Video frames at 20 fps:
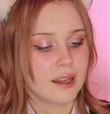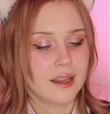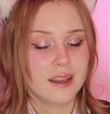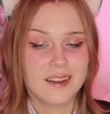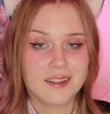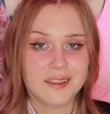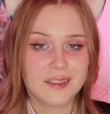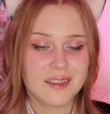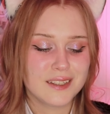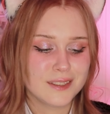
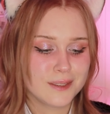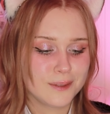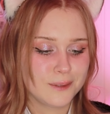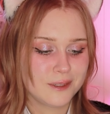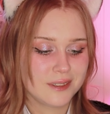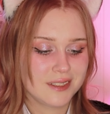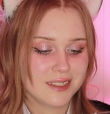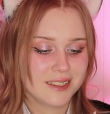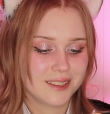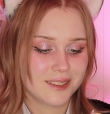This
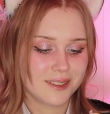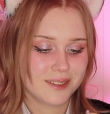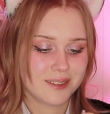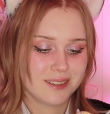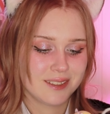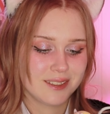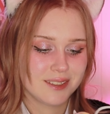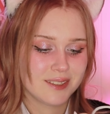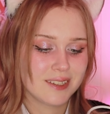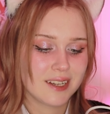one is
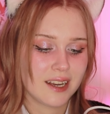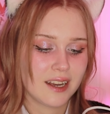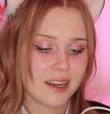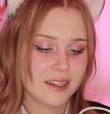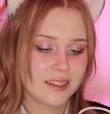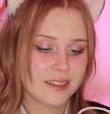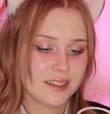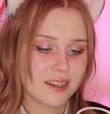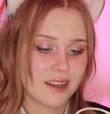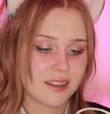also
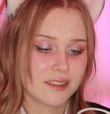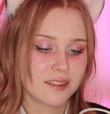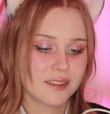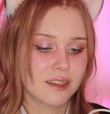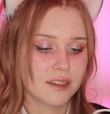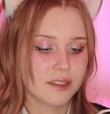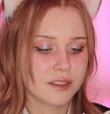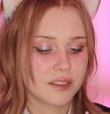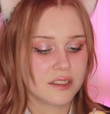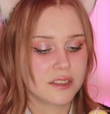kinda
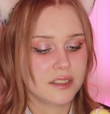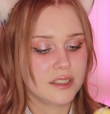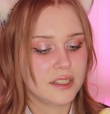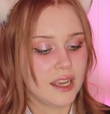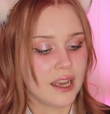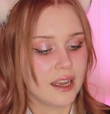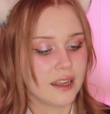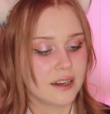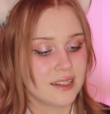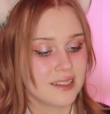dusty,
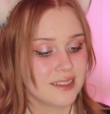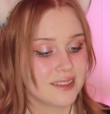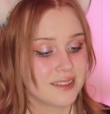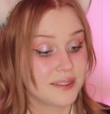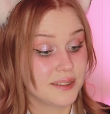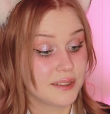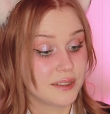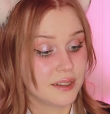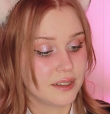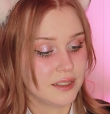and it
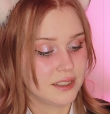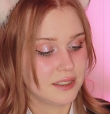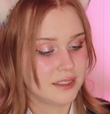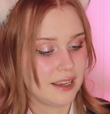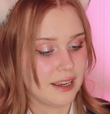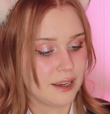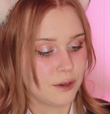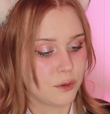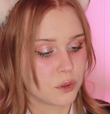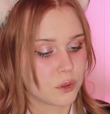does
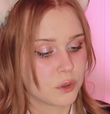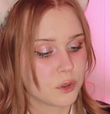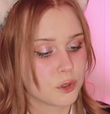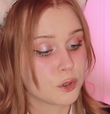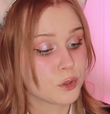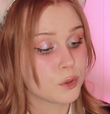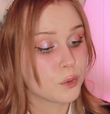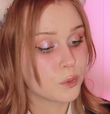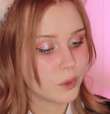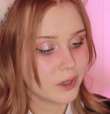have
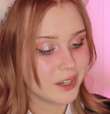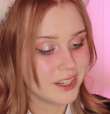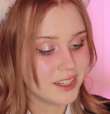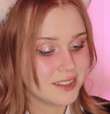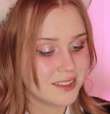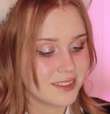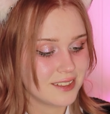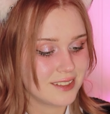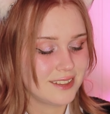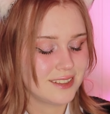
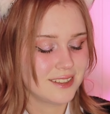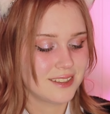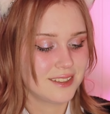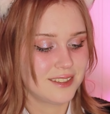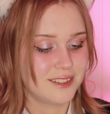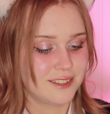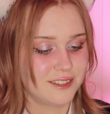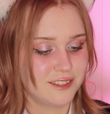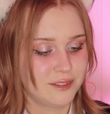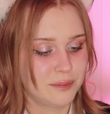quite a lot
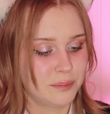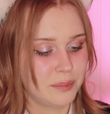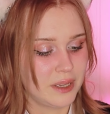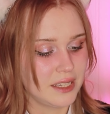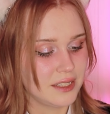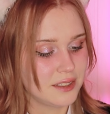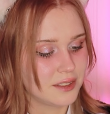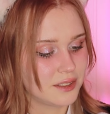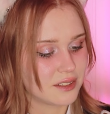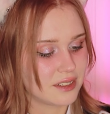of
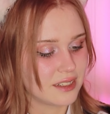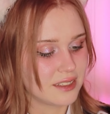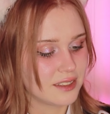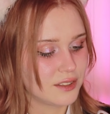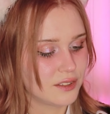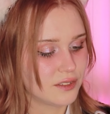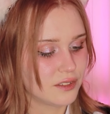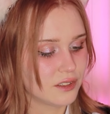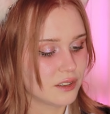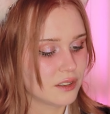paint
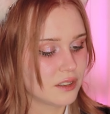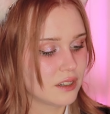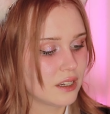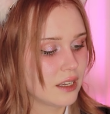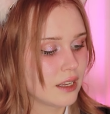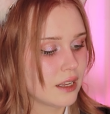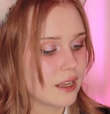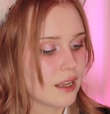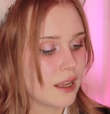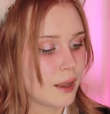transfer,
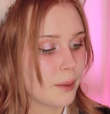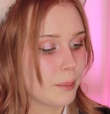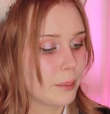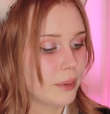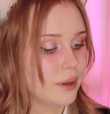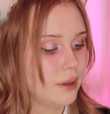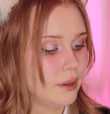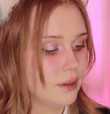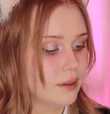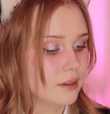
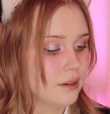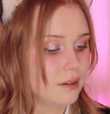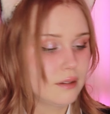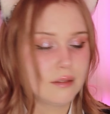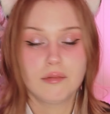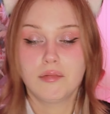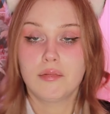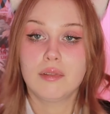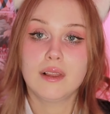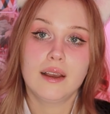but
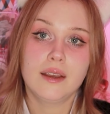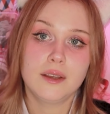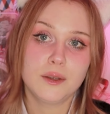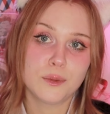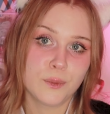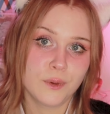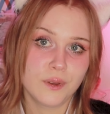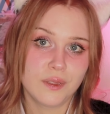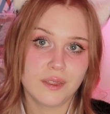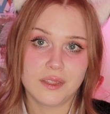like
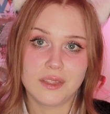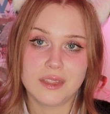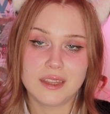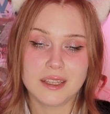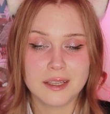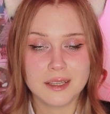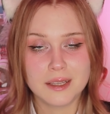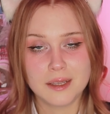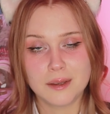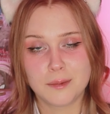with
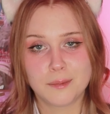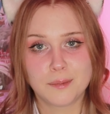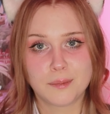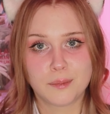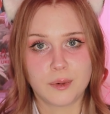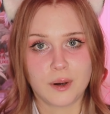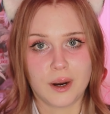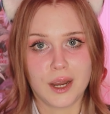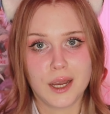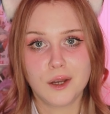the
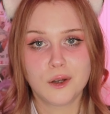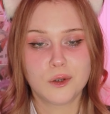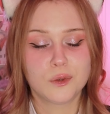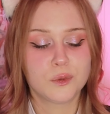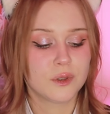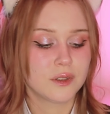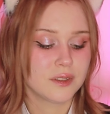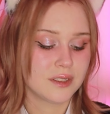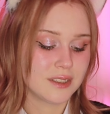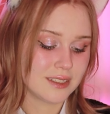prior
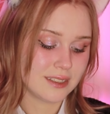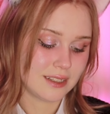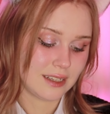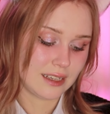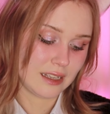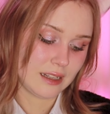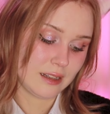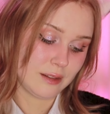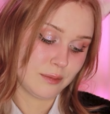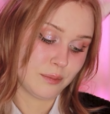ones,
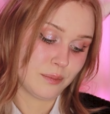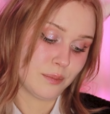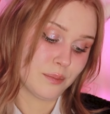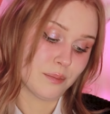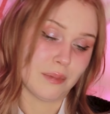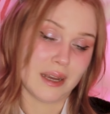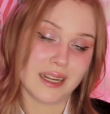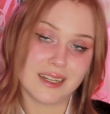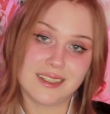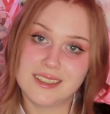I'll
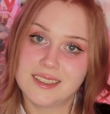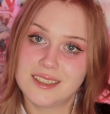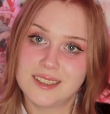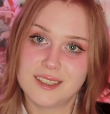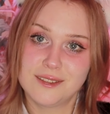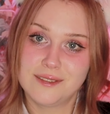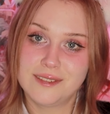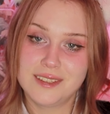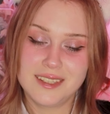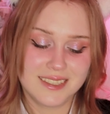manage
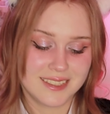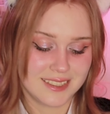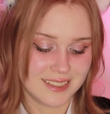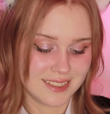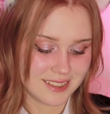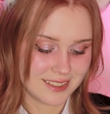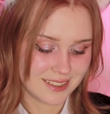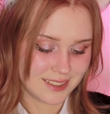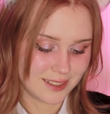to fix it.